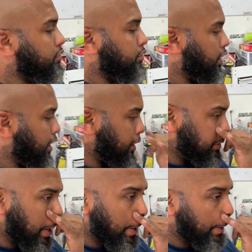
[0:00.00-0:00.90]

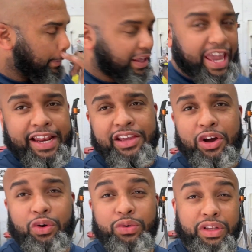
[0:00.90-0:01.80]
was the candy
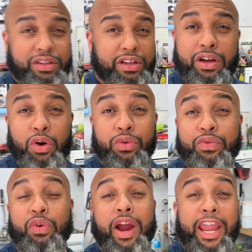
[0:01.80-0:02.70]
gold, the gold
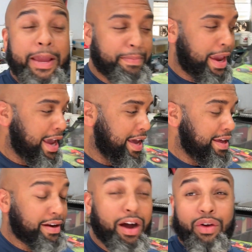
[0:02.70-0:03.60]
frame
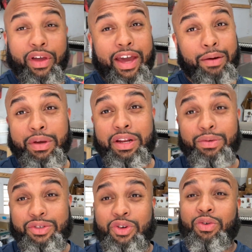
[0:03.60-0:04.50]
and all that. I mean, it
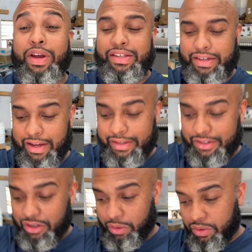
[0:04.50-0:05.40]
was crazy nice
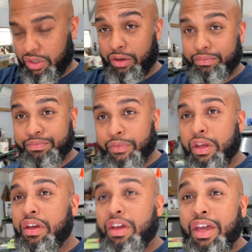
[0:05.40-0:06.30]
too. So
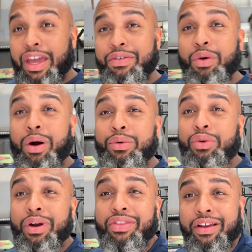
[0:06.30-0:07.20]
if you all would
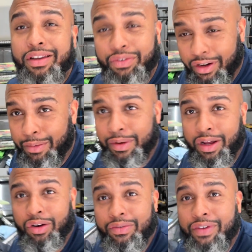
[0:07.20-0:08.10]
do anything different, let me
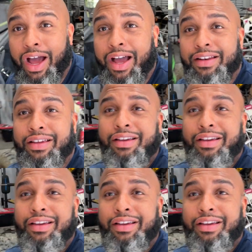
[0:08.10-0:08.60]
know. If not,